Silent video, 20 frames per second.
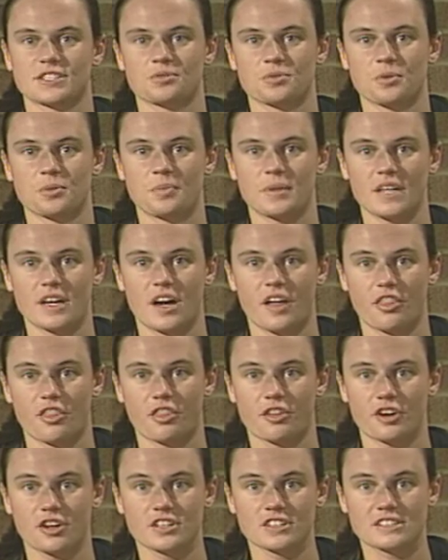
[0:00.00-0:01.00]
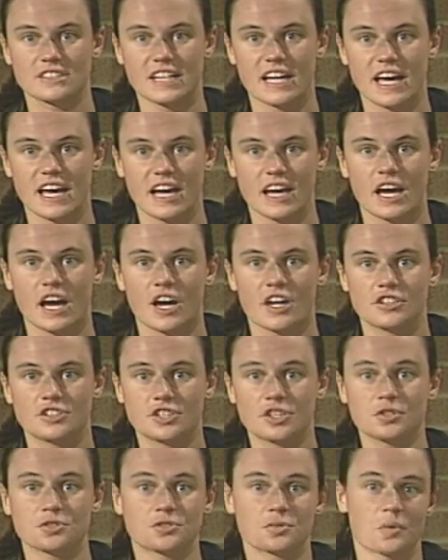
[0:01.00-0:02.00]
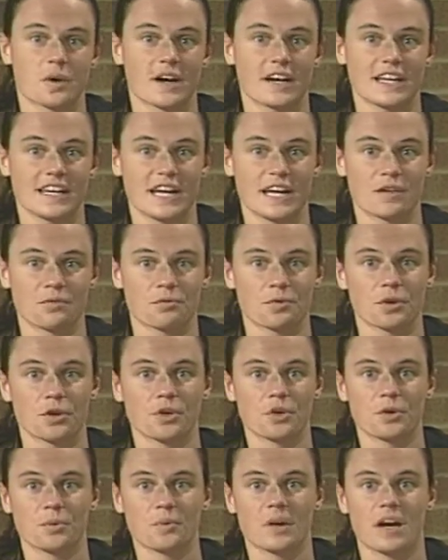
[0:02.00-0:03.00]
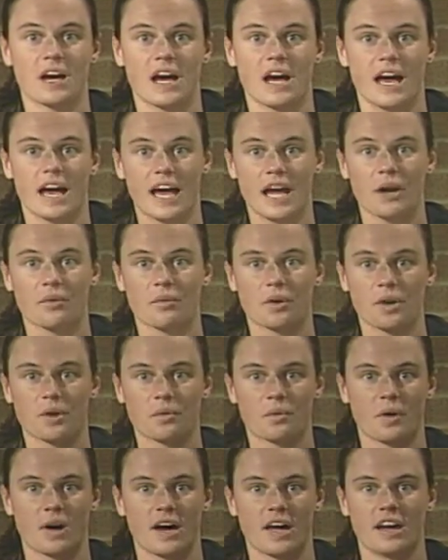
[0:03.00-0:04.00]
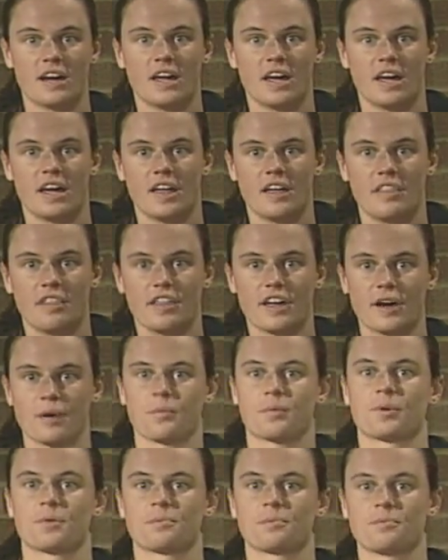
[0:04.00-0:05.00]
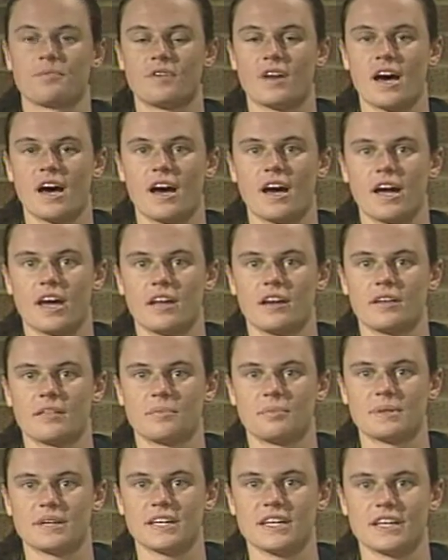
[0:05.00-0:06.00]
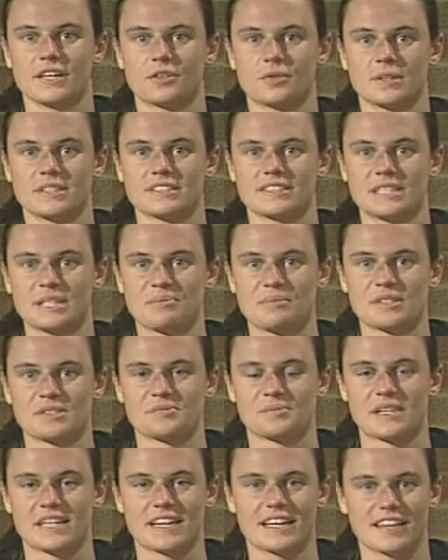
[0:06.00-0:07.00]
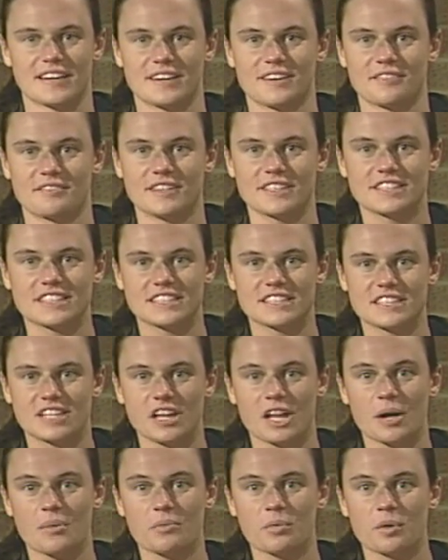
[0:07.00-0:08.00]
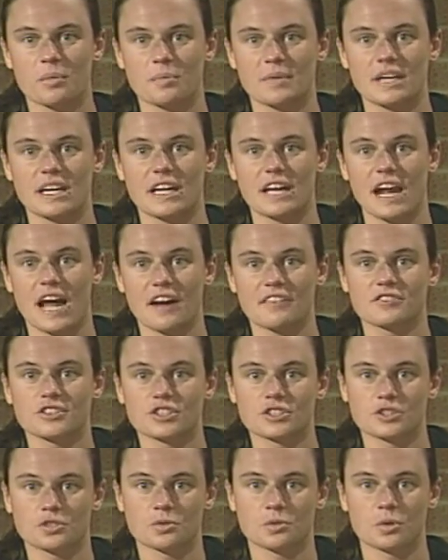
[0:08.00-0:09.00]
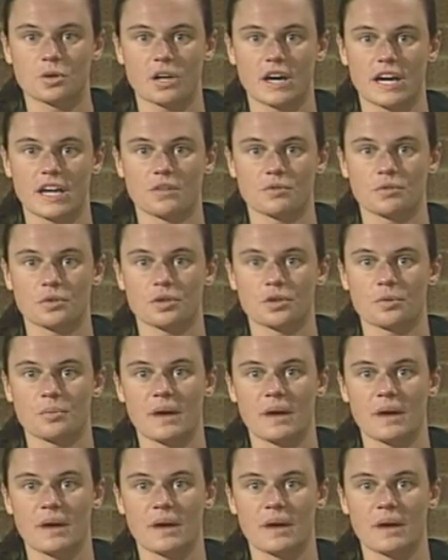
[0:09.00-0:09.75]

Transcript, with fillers: will be on Thursday, 220 in room A101. There will not be quiz team this week. Physics club will meet after school in room